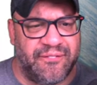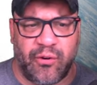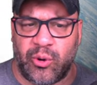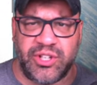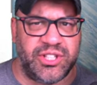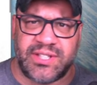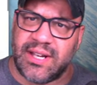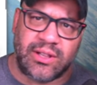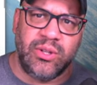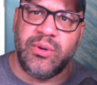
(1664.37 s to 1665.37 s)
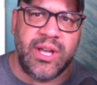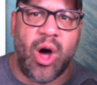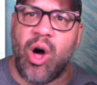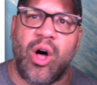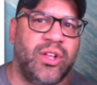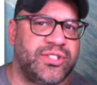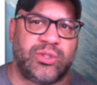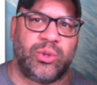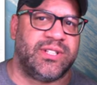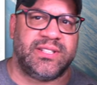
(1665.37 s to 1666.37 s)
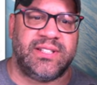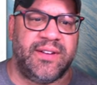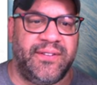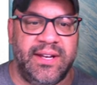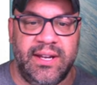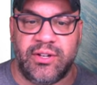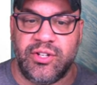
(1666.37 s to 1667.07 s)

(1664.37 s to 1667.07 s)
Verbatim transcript: forward to just including all sorts of stuff in here.